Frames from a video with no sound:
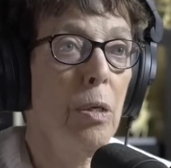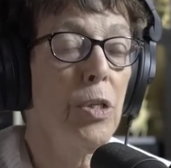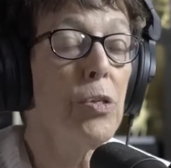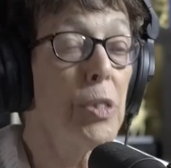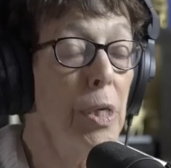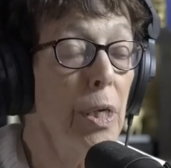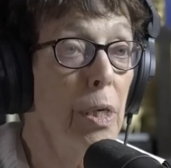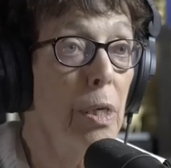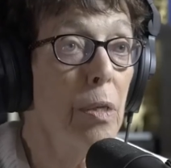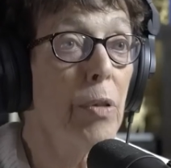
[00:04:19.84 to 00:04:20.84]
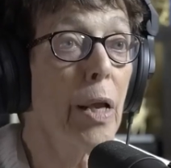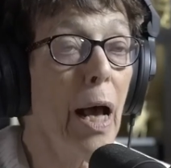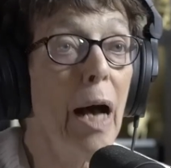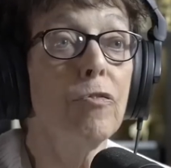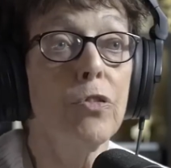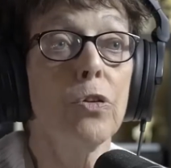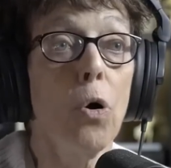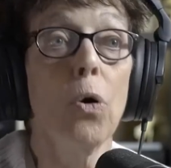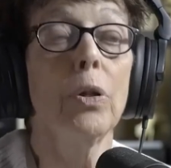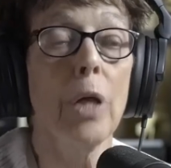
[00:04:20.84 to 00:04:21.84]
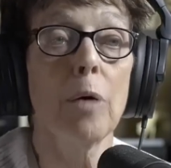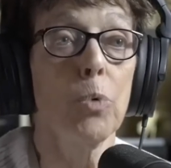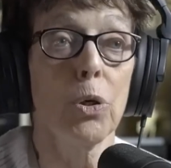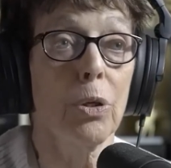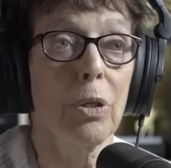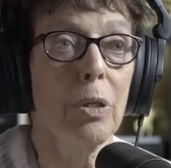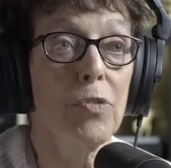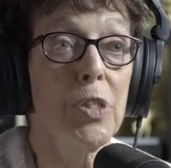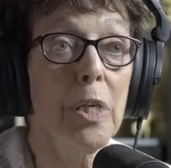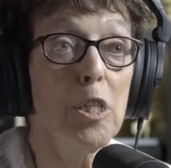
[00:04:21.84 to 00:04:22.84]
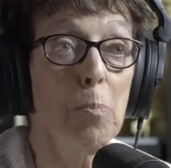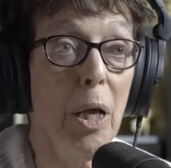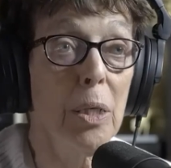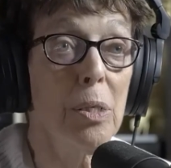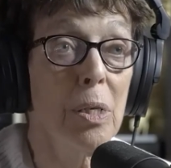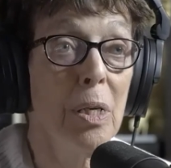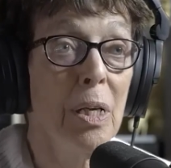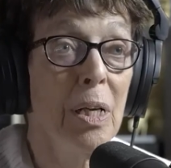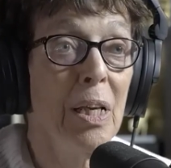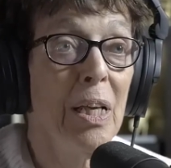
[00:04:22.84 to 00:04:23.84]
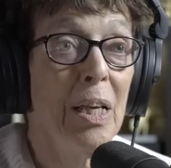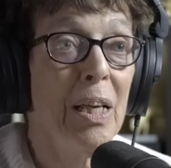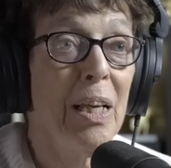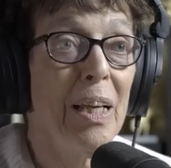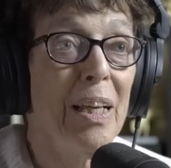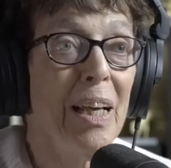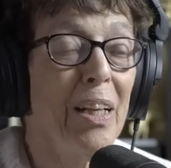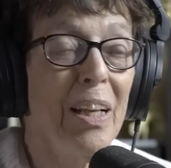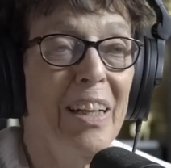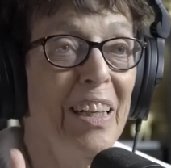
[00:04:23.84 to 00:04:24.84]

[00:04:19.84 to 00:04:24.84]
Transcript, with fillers: to see that after all that work of six months and